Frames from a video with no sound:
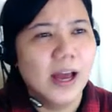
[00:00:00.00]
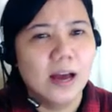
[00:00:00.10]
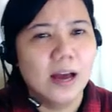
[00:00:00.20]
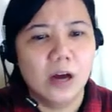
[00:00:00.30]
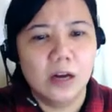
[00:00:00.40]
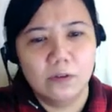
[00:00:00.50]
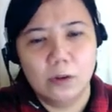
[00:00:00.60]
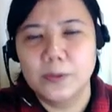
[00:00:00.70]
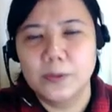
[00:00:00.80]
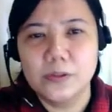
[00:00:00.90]
have a lot of
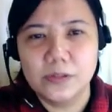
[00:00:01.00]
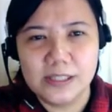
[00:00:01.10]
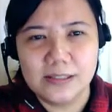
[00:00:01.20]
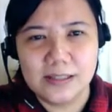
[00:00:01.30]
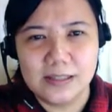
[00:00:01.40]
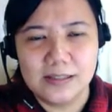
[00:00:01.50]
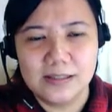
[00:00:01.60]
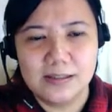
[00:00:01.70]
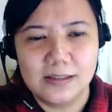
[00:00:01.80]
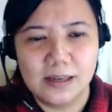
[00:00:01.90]
opportunities
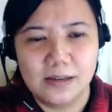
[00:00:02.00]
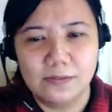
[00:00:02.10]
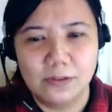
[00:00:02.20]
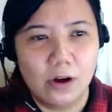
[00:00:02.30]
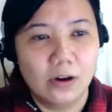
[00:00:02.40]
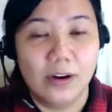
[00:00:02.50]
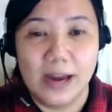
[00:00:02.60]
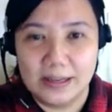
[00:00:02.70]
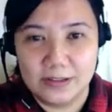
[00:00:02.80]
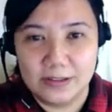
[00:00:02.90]
to give longer
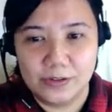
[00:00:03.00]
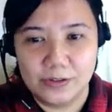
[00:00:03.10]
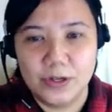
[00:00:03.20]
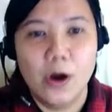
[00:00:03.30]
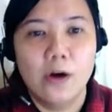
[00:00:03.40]
answers